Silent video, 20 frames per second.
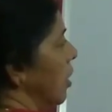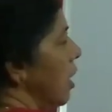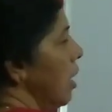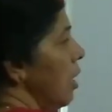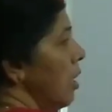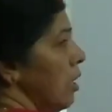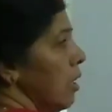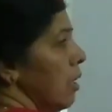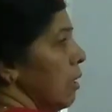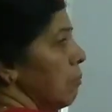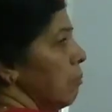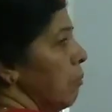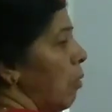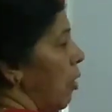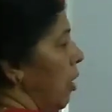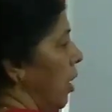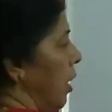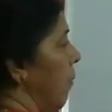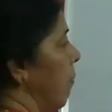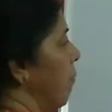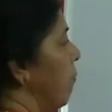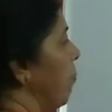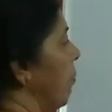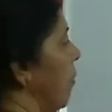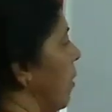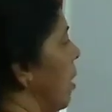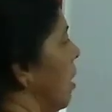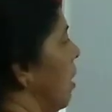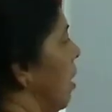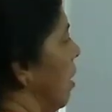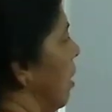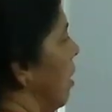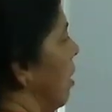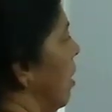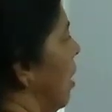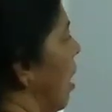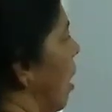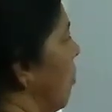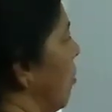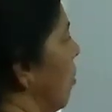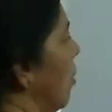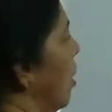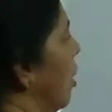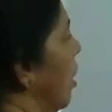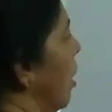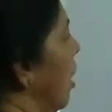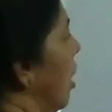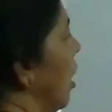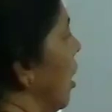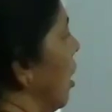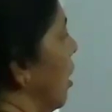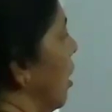on the body. Now,